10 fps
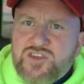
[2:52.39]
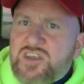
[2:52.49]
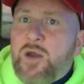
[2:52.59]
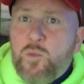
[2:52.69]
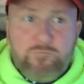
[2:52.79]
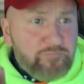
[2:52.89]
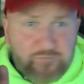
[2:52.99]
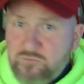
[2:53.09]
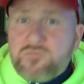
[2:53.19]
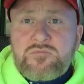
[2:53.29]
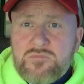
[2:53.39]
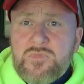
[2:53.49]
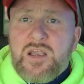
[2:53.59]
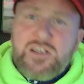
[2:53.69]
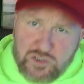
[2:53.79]
So,
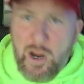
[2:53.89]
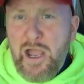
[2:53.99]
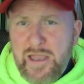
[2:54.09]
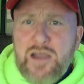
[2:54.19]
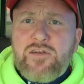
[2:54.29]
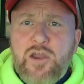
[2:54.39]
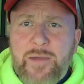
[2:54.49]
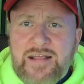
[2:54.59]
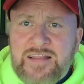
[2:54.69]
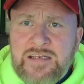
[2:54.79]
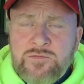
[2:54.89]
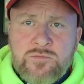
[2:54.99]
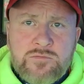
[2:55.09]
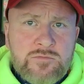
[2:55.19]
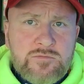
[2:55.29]
screw you, New England.
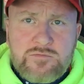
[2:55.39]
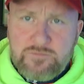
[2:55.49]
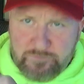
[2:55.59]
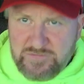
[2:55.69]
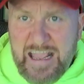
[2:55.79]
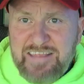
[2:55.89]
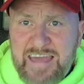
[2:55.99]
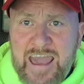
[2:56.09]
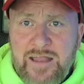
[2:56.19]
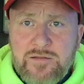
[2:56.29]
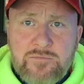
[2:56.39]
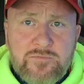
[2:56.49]
Take that.